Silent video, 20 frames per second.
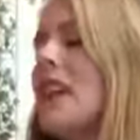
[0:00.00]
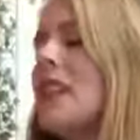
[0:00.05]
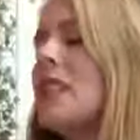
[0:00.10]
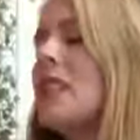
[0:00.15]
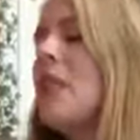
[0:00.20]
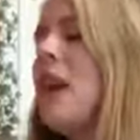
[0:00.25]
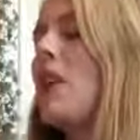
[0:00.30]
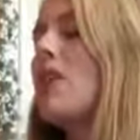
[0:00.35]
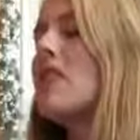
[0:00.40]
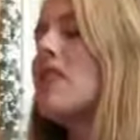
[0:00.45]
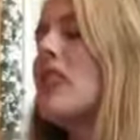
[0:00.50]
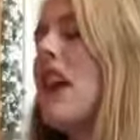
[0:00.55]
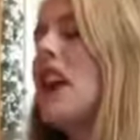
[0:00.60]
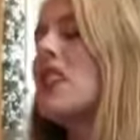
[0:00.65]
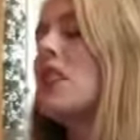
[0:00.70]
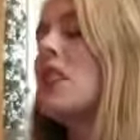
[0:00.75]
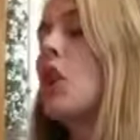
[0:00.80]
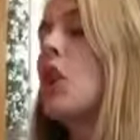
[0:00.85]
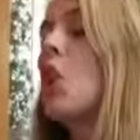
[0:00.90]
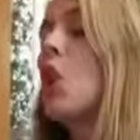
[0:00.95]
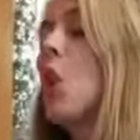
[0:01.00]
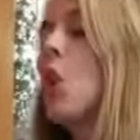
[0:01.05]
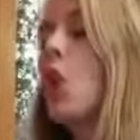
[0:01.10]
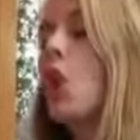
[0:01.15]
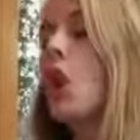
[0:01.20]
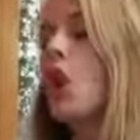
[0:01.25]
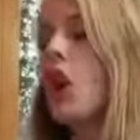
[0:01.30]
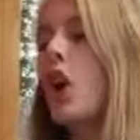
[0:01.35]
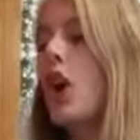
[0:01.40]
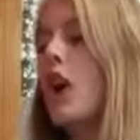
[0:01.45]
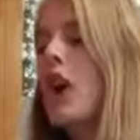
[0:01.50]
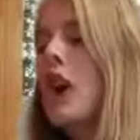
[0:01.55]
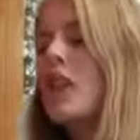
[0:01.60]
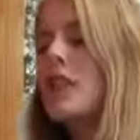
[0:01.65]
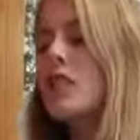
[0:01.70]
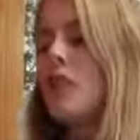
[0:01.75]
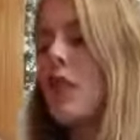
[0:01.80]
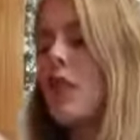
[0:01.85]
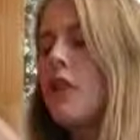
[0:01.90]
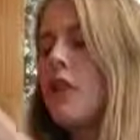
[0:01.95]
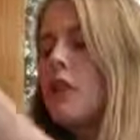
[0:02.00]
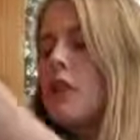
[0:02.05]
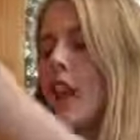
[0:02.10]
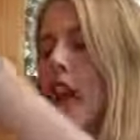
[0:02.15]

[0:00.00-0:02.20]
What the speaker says: that's about the size of a quarter. So if you